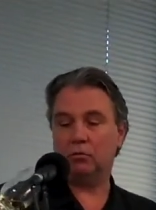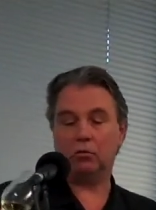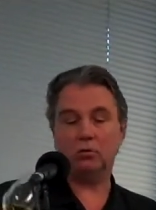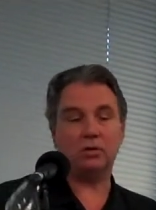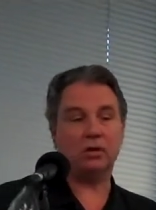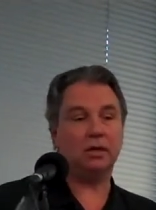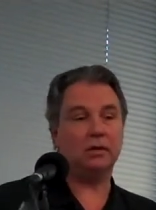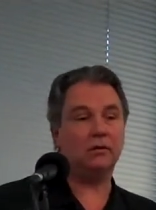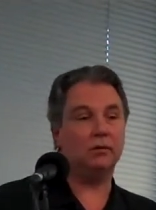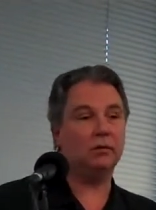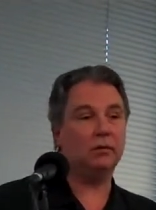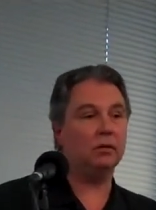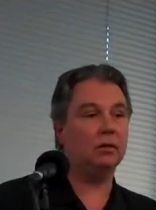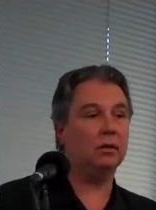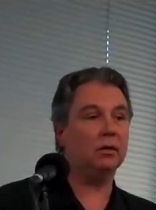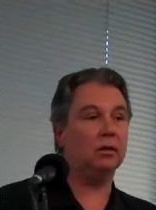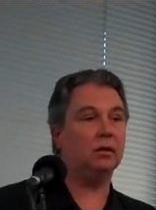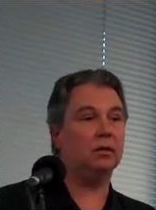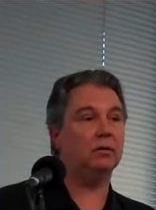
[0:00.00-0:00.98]
Rosanne
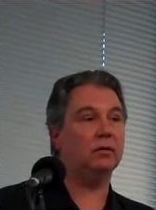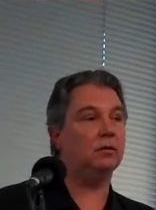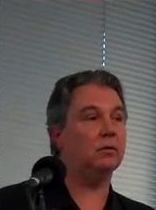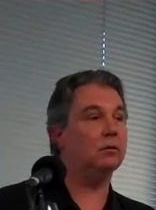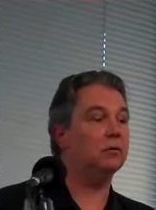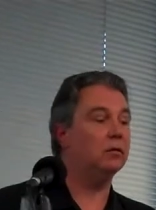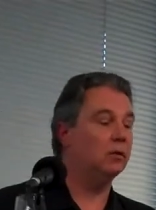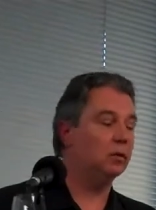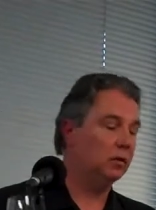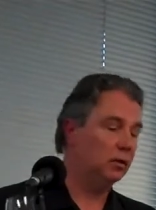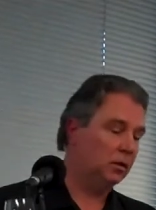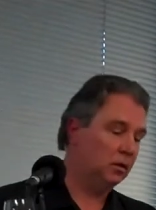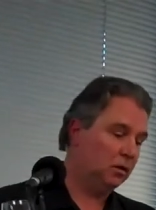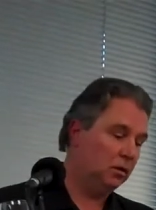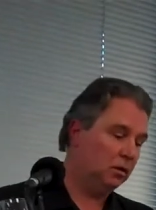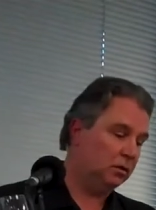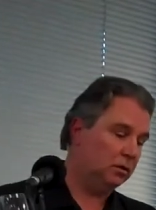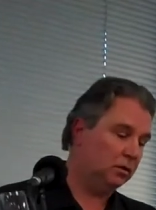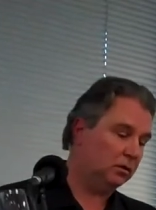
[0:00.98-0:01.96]

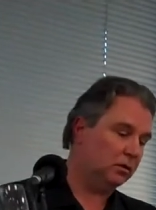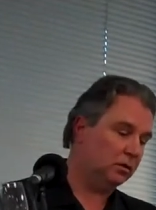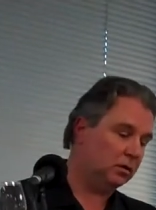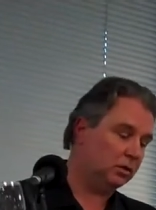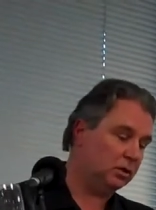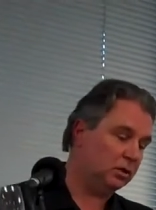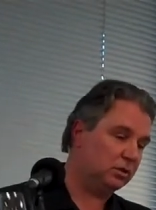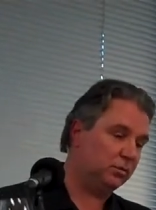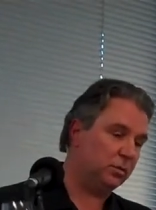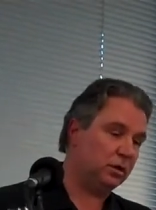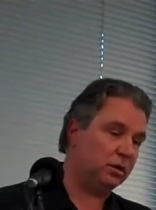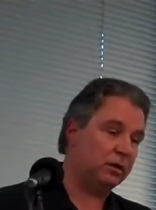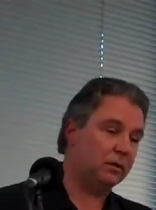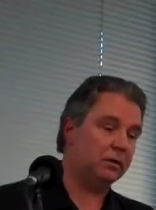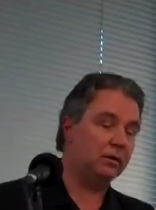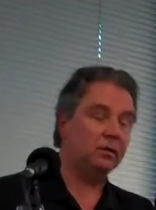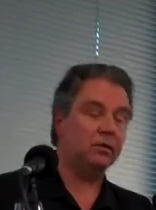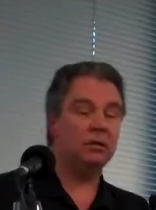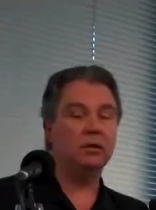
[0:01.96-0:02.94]
and Grenache
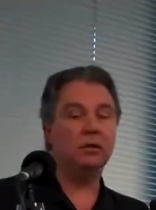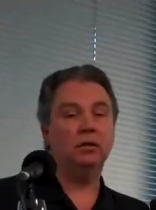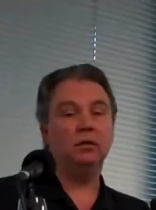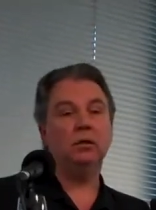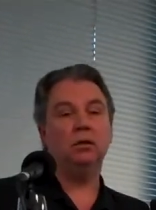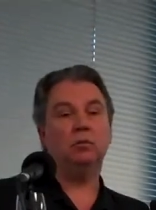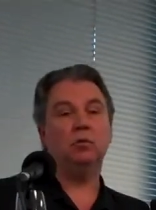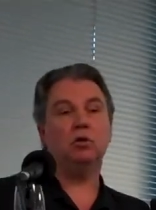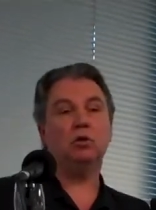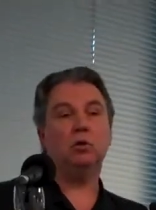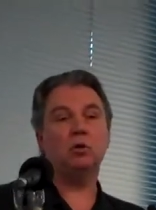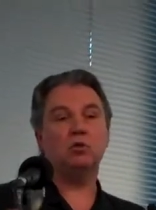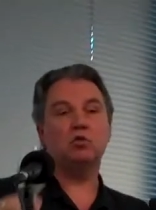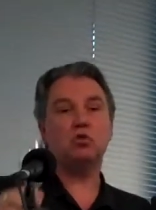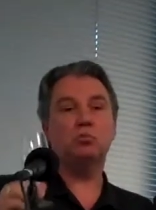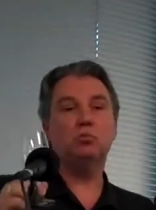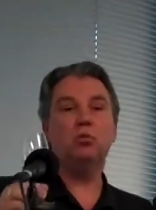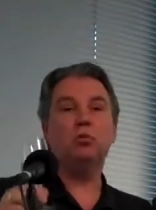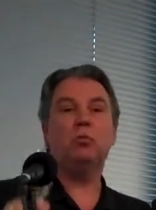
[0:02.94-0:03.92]
Blanc, but
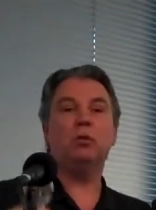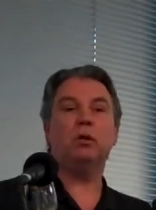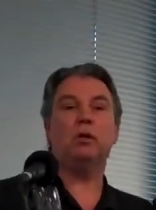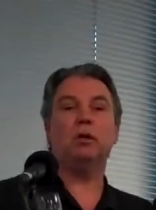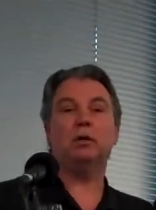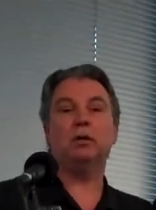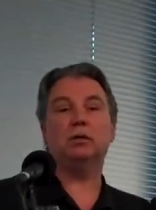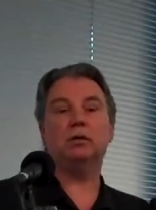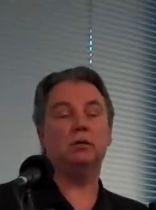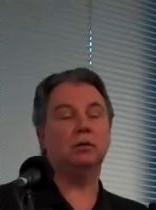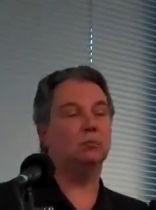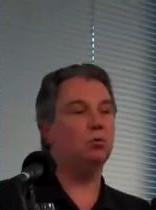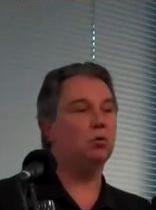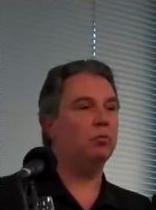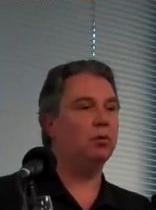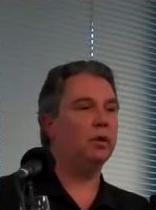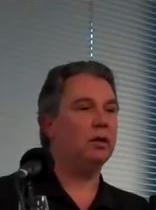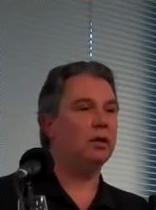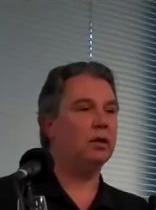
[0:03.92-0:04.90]
also Boubelanc.
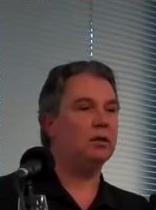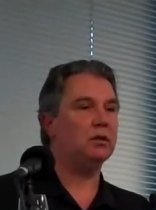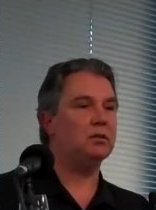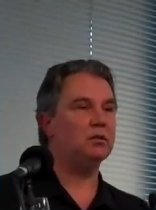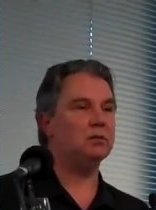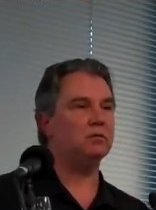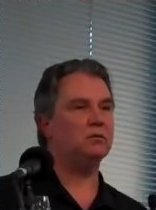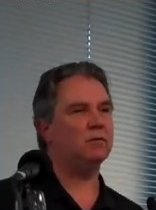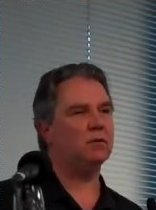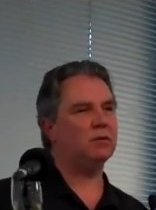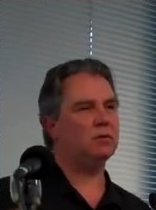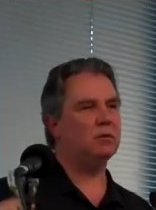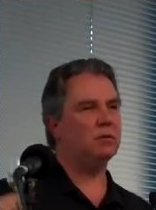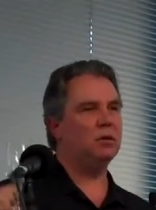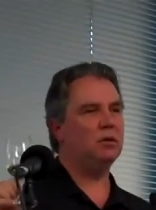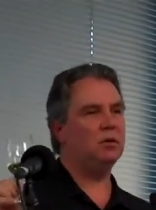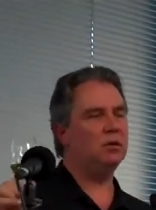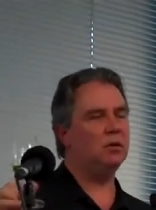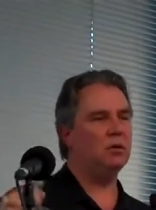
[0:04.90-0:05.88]
Boubelanc is a
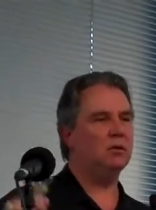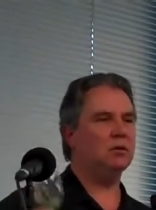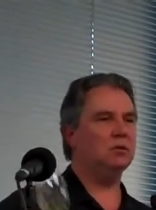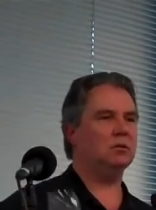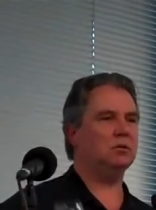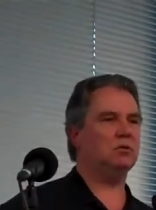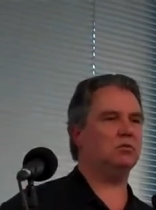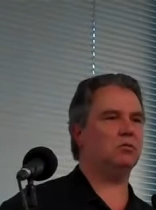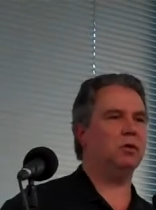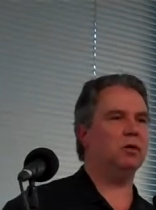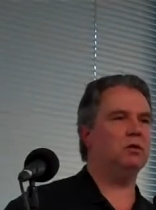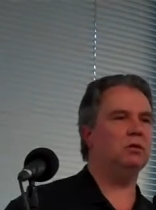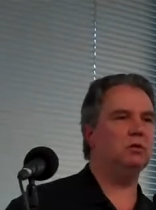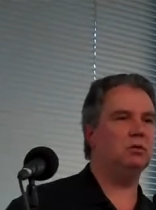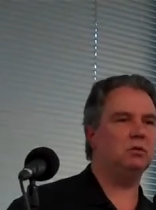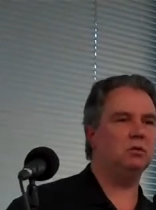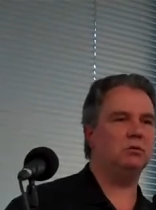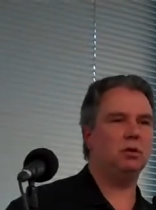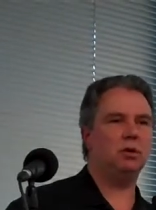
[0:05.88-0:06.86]
very
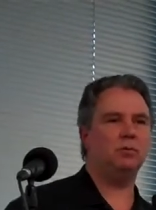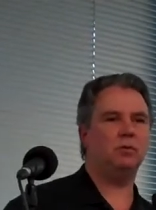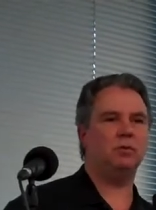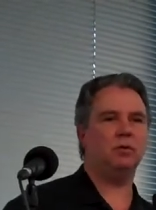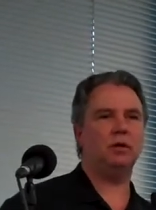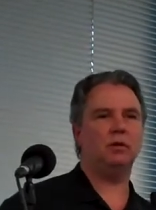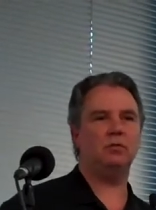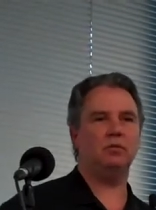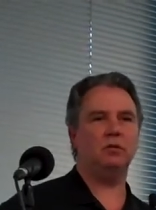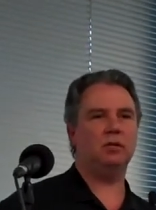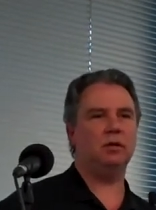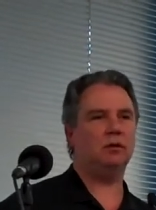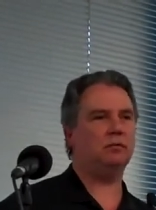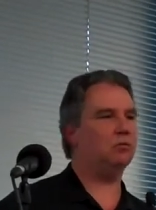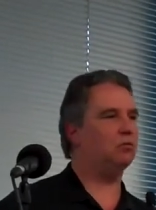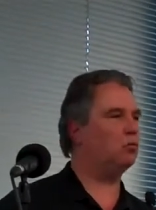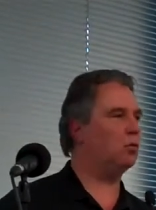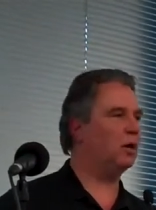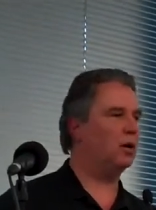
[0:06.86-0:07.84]
strange grape variety, it
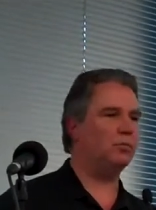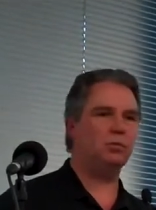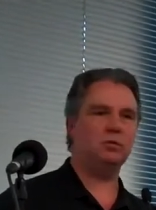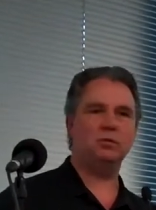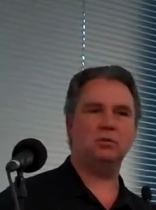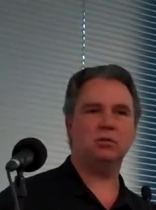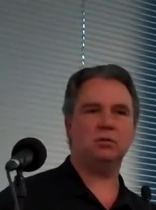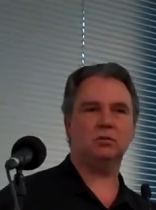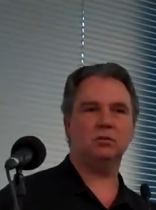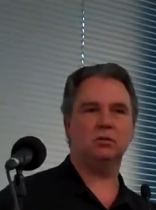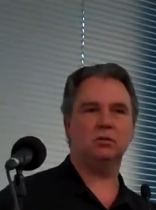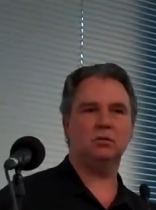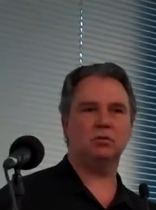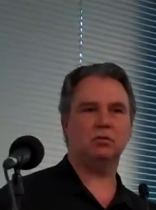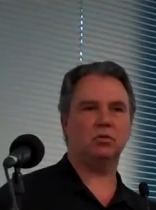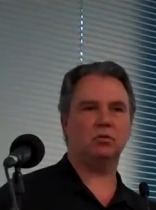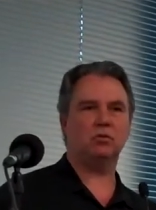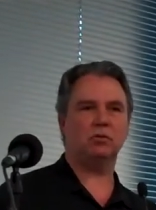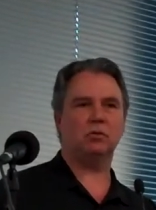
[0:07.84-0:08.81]
never ripens,
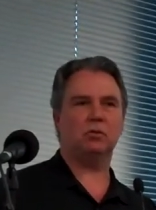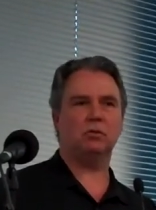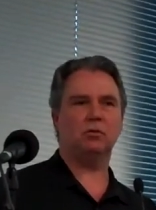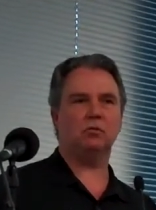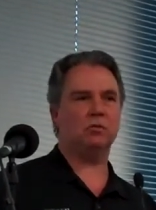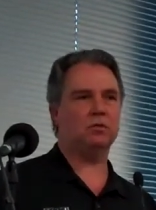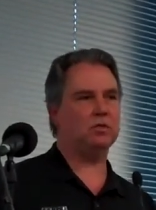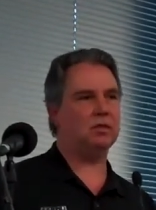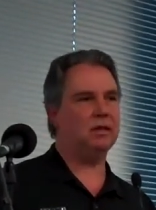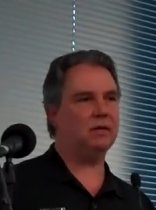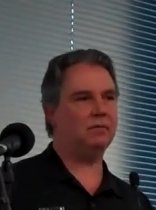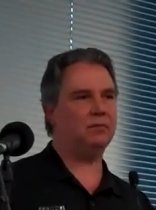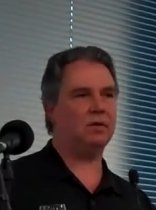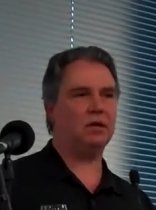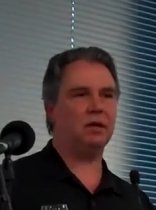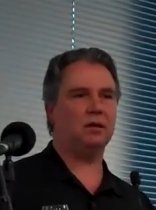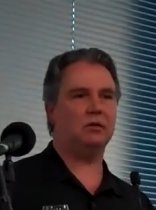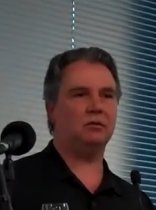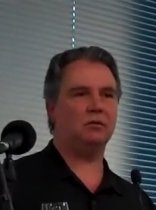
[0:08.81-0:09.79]
so it always gives
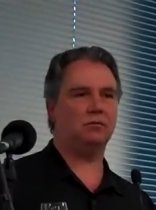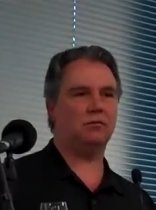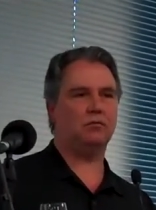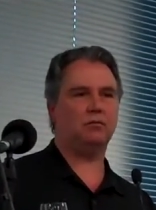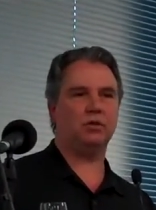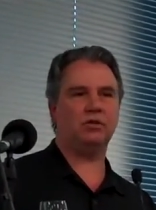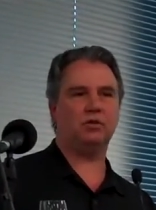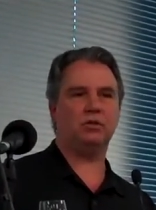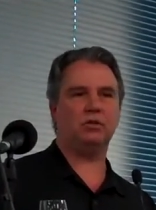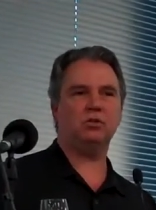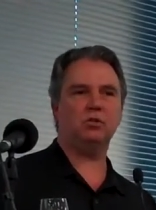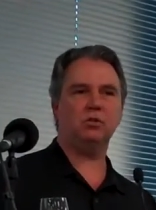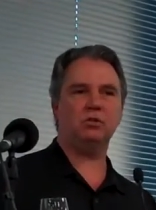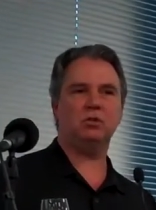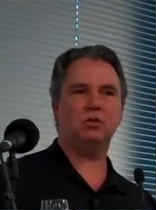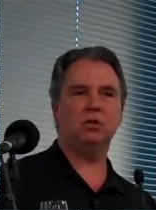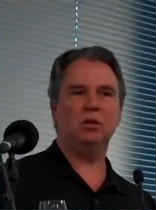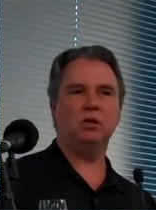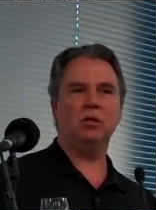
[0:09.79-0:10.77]
a kind of
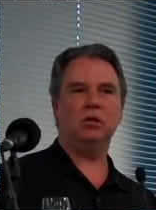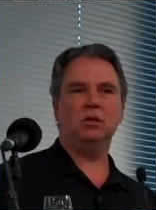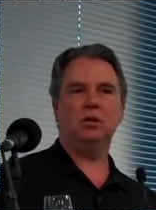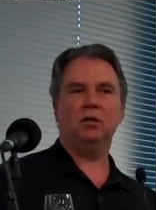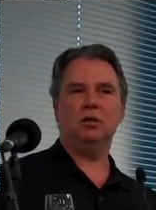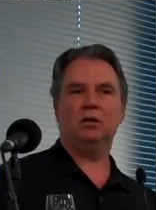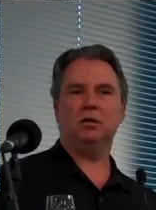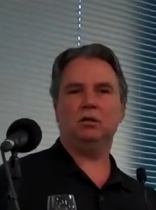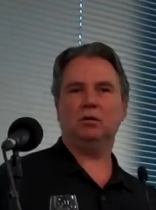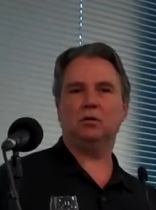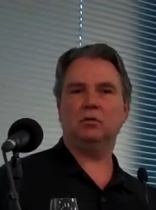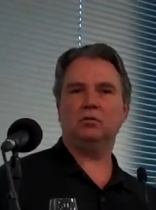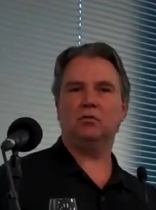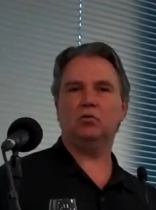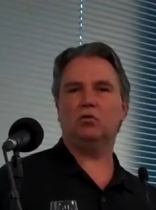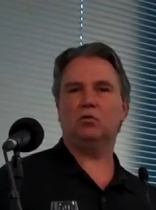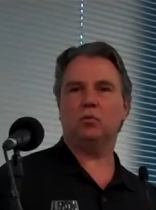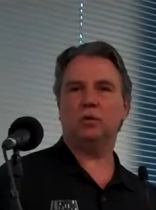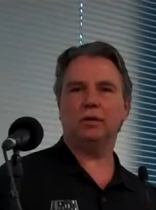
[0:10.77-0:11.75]
freshness
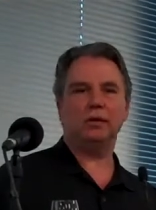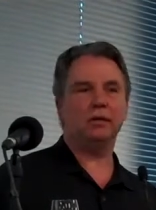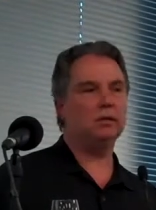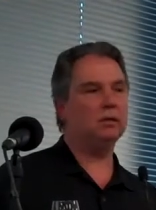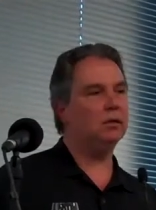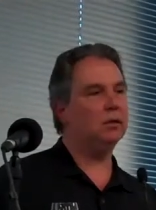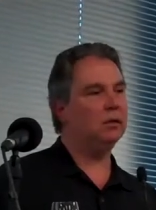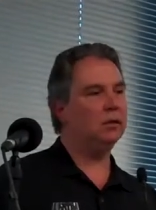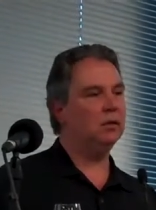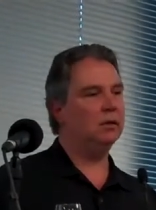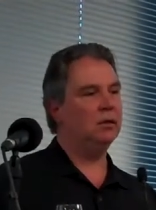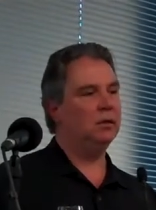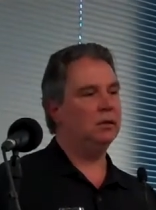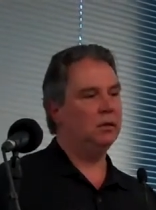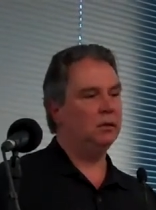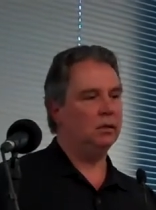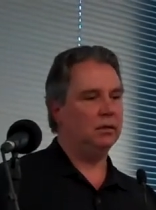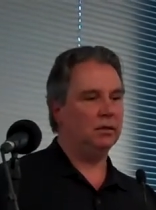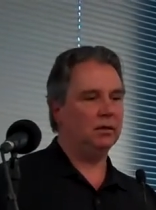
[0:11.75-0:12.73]
to the wine,
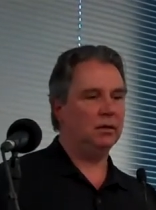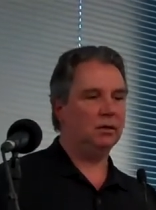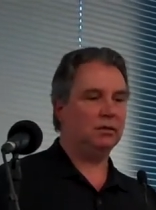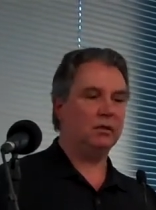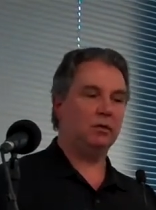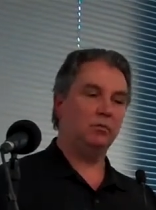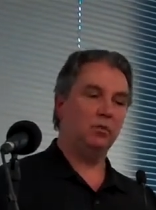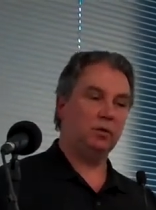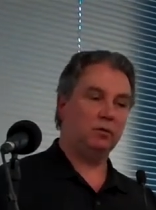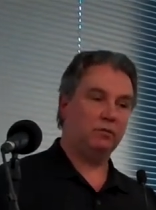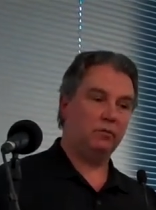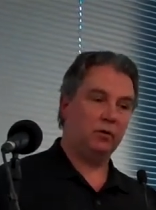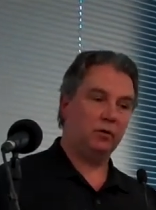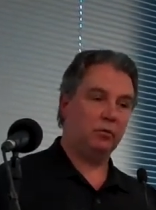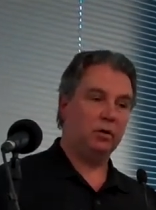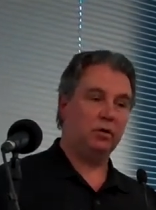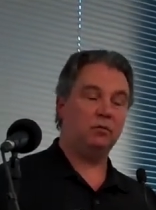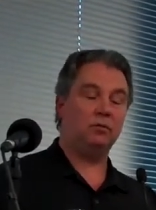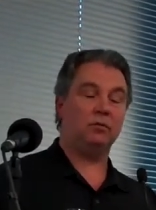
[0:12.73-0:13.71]
and can be a
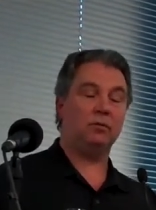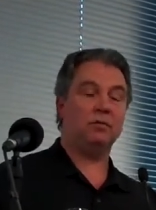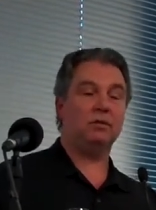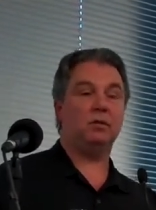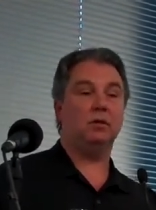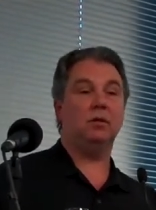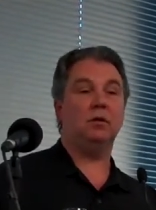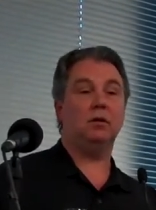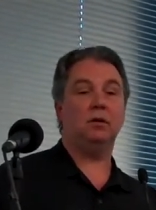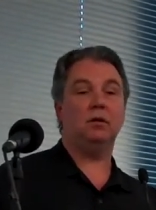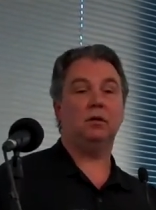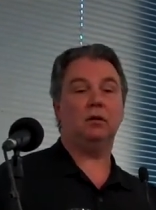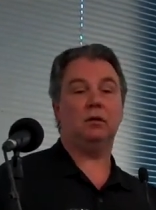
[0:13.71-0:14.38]
very interesting